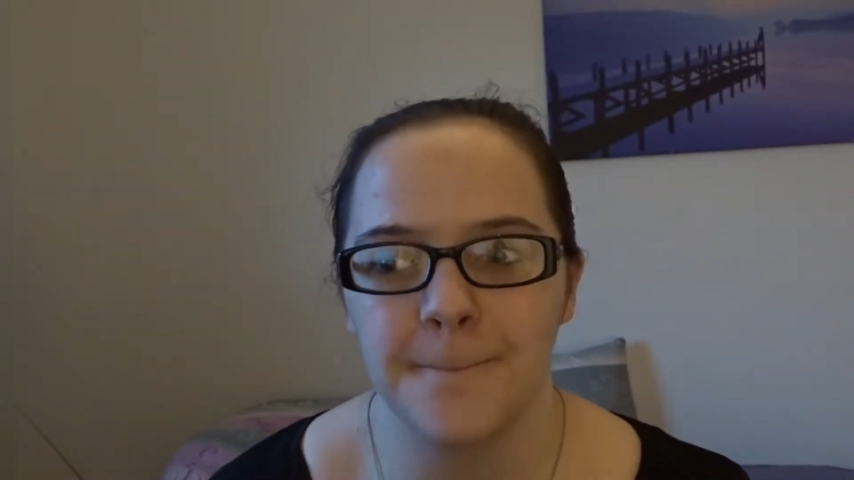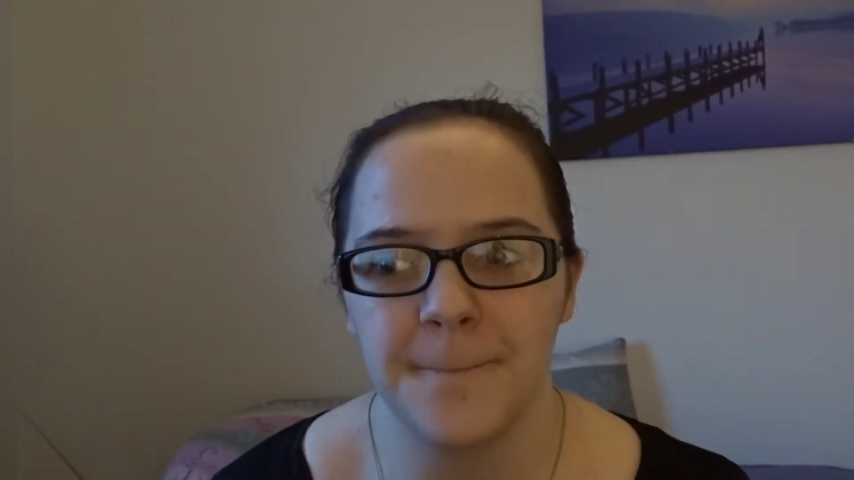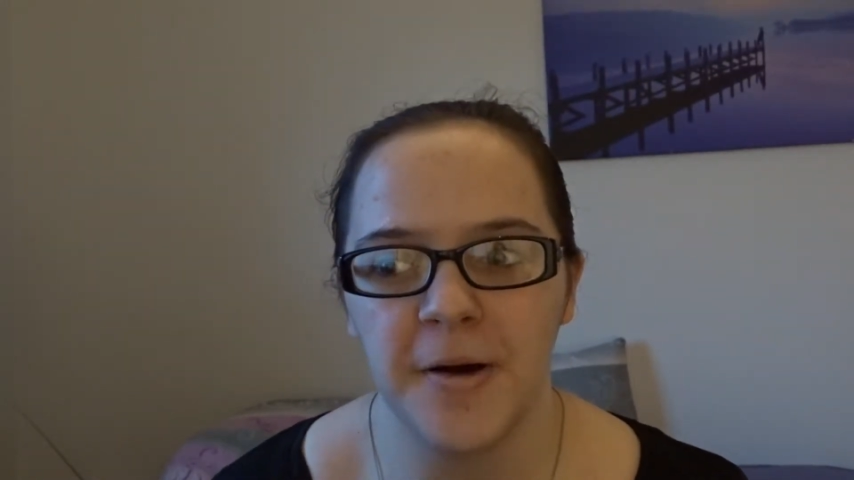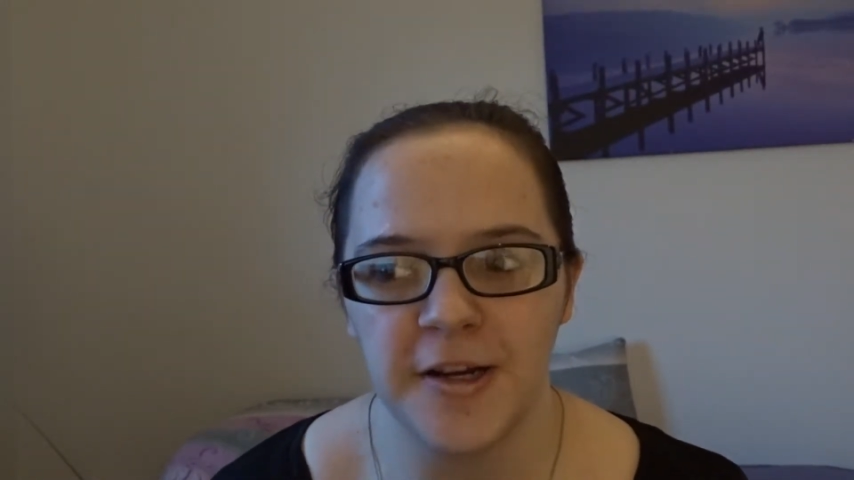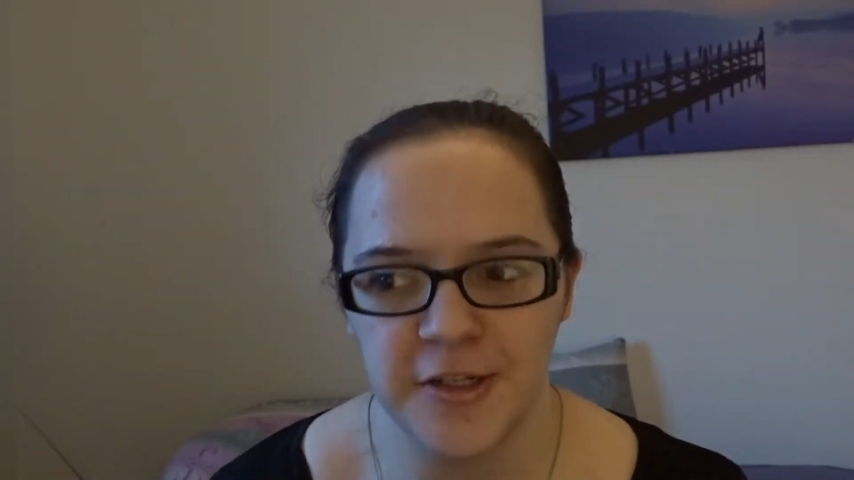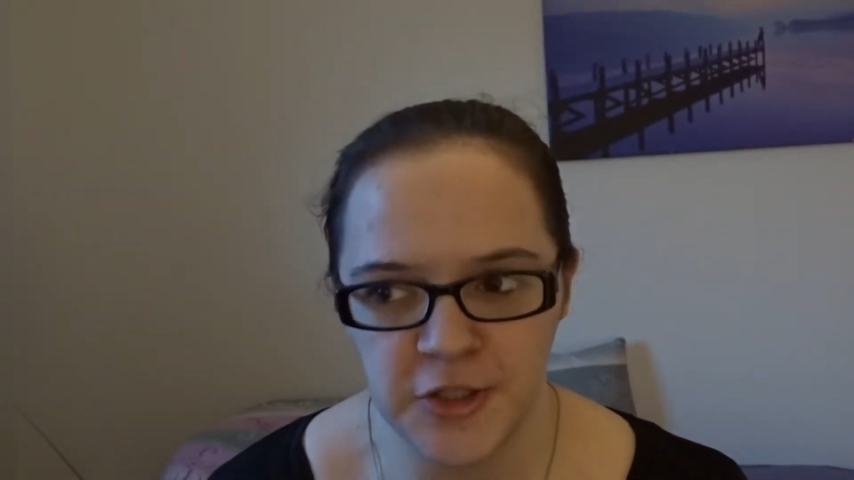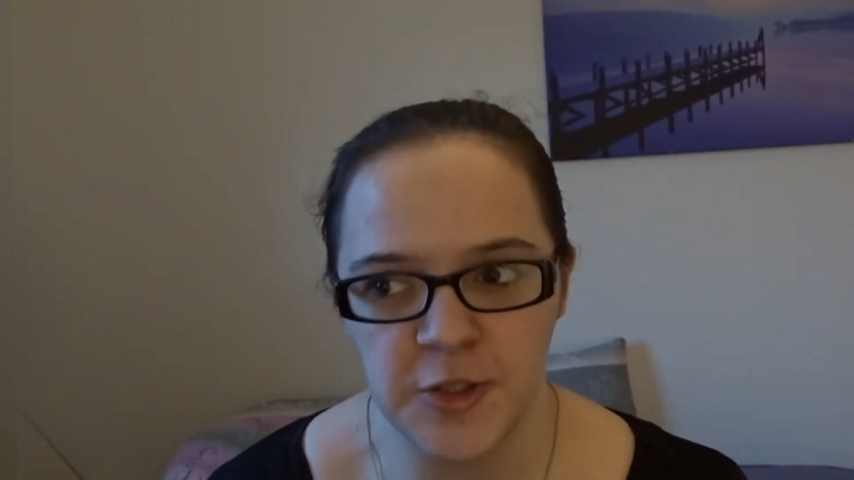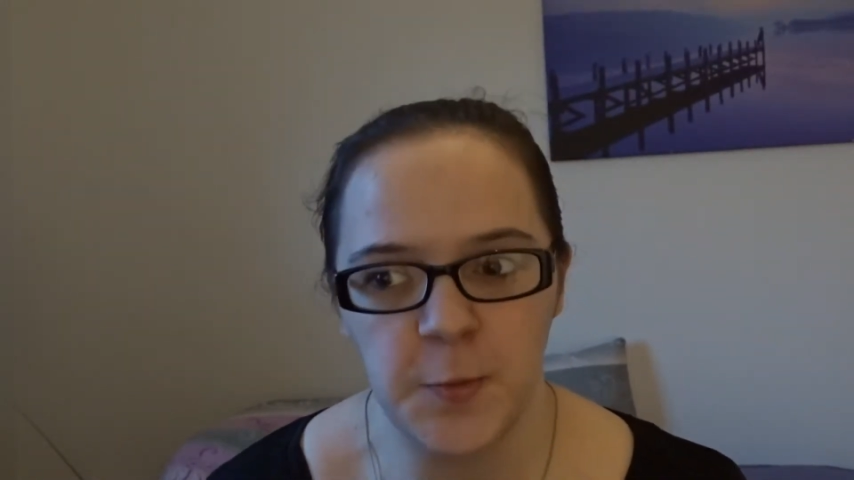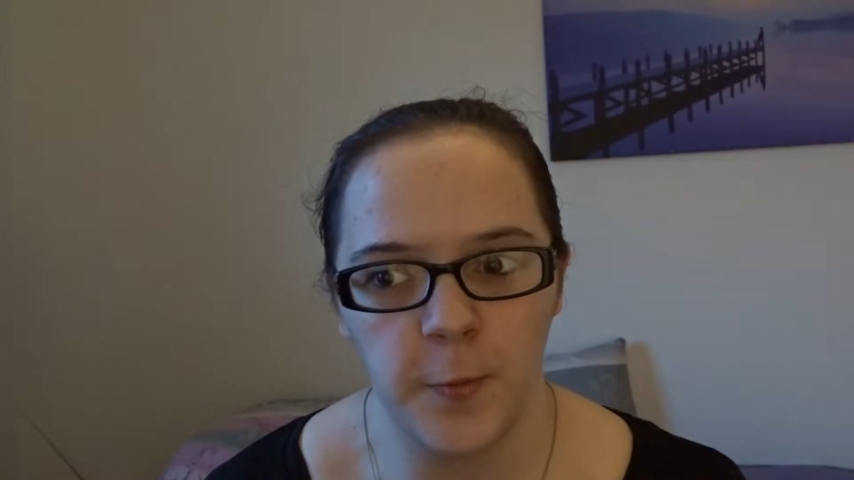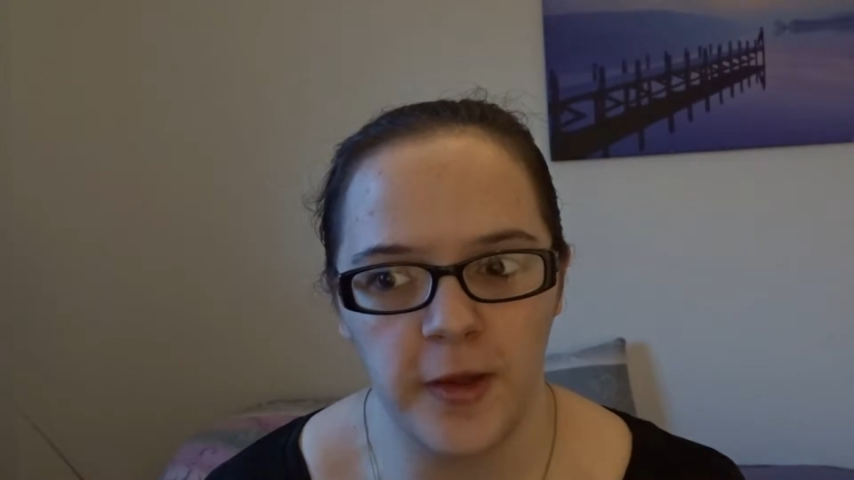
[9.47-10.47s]
but it
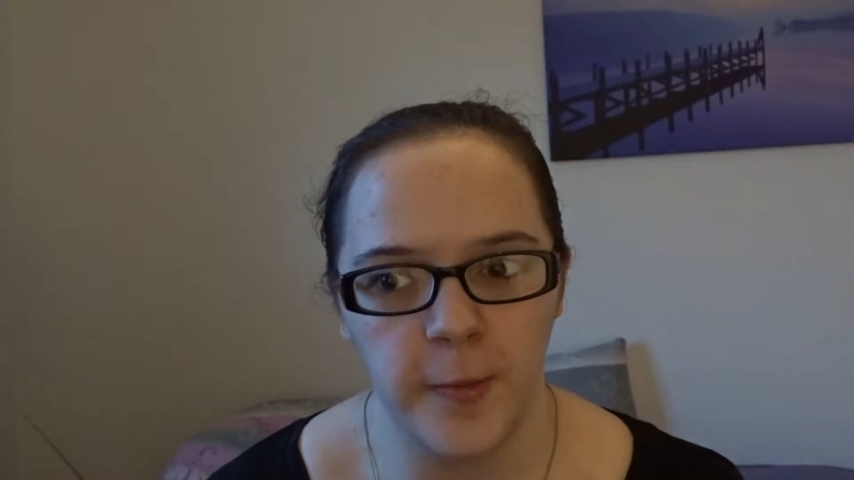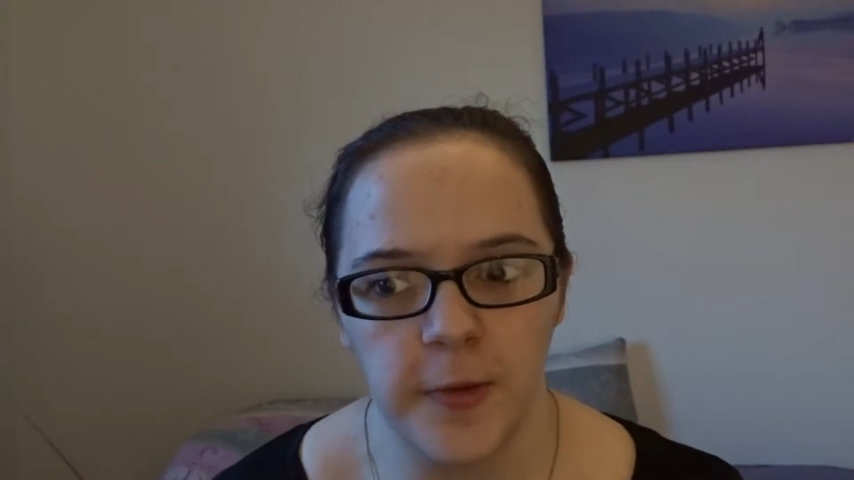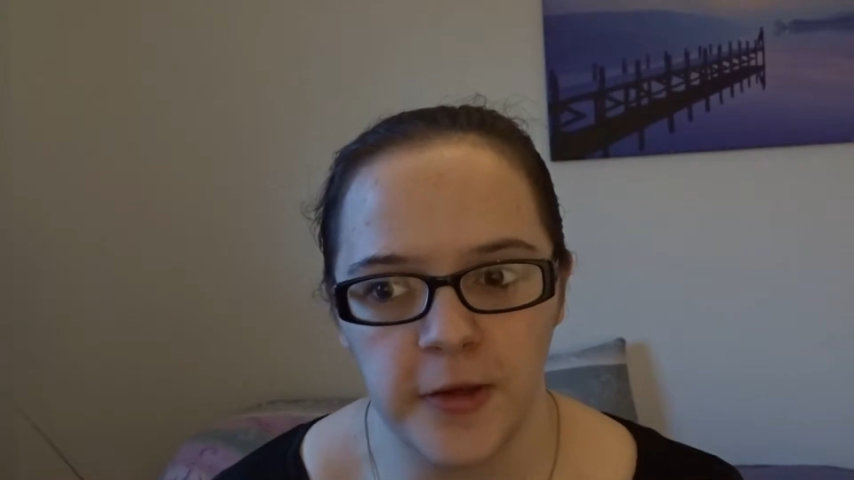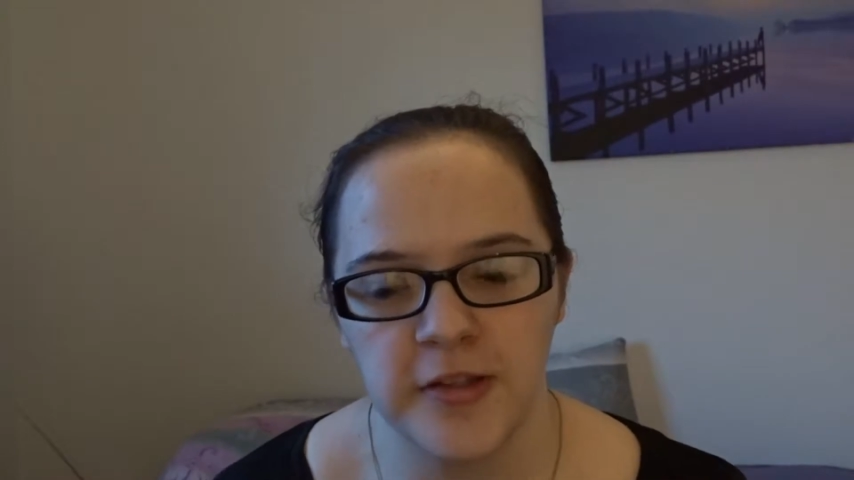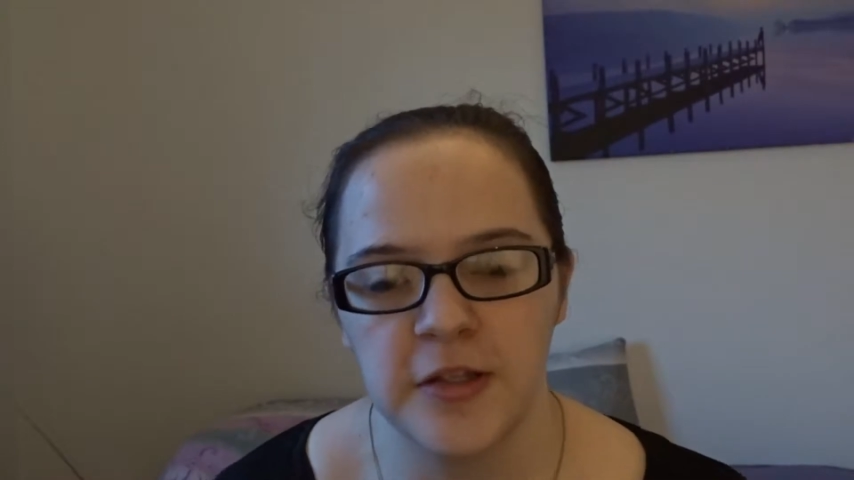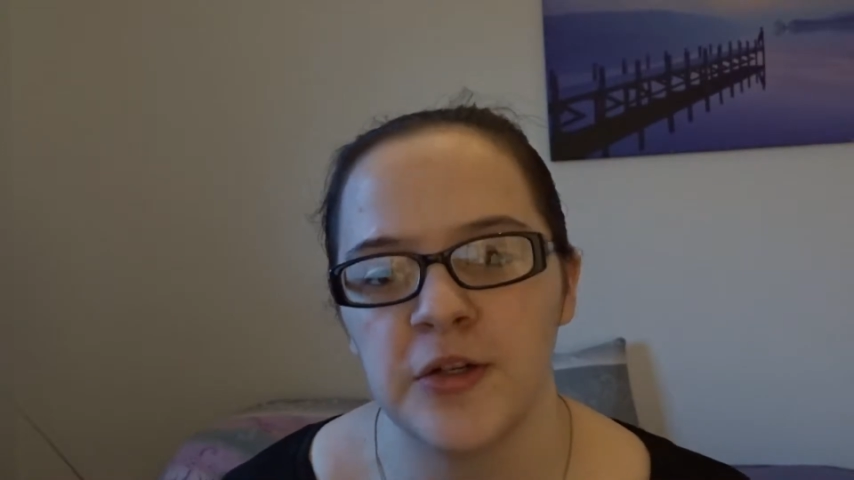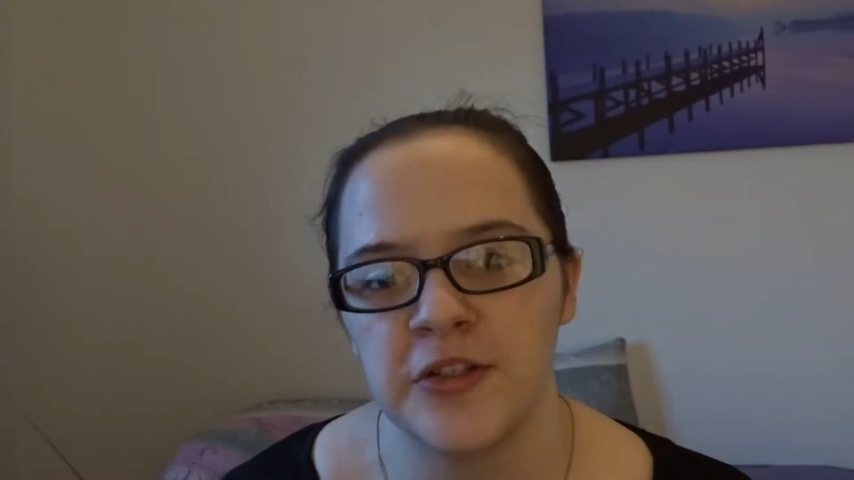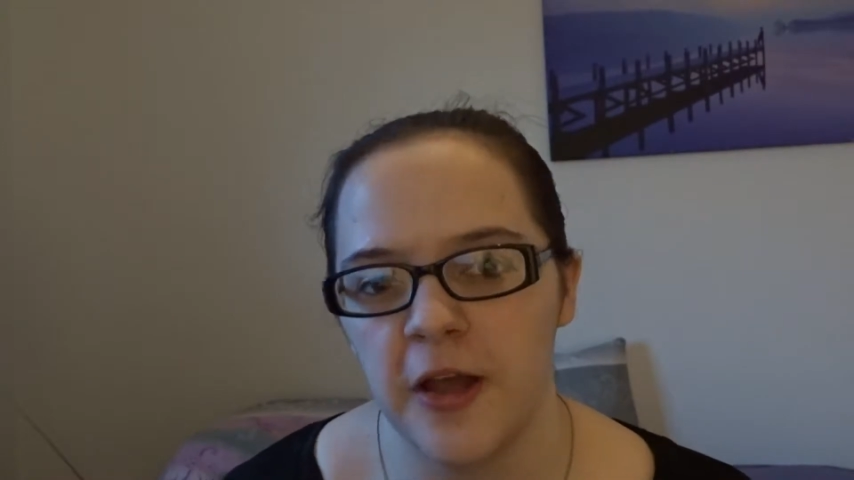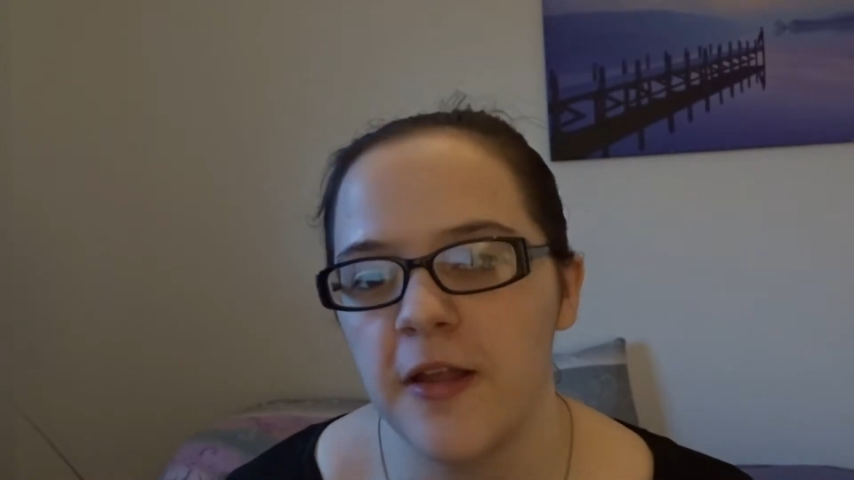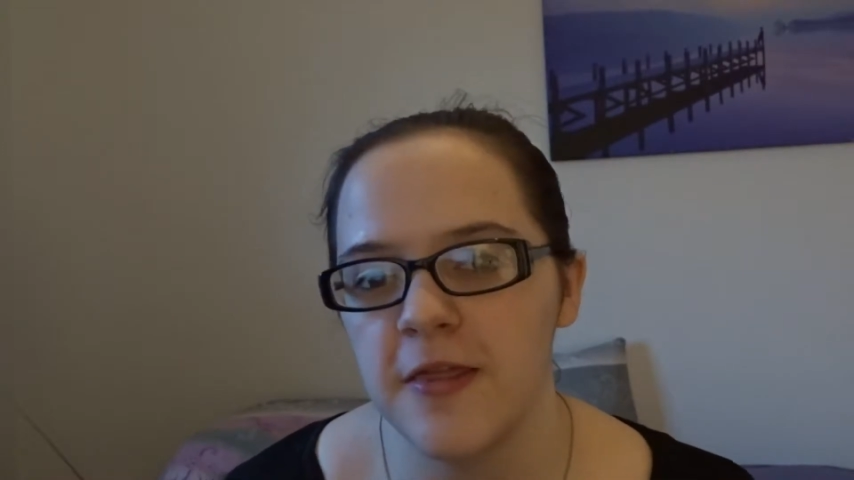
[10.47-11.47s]
should be, because there are
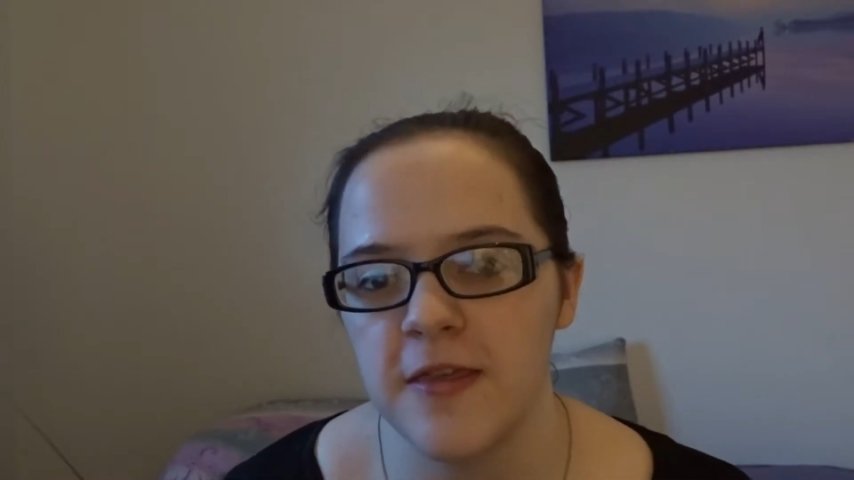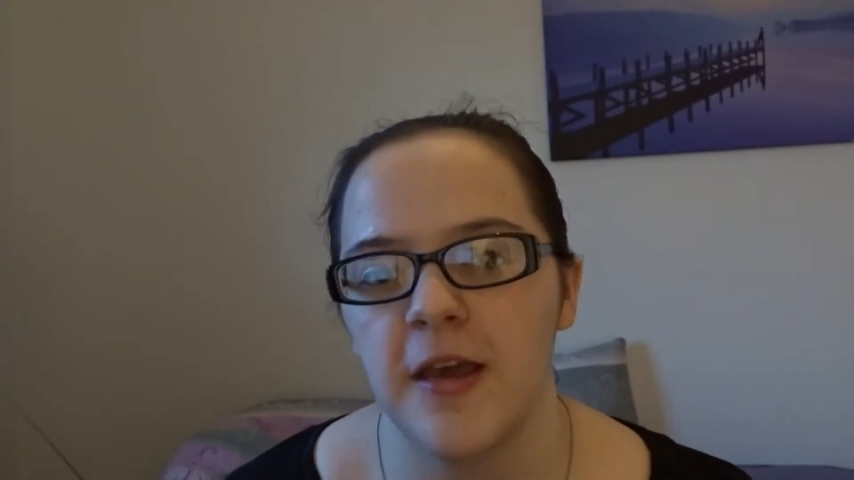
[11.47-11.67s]
certain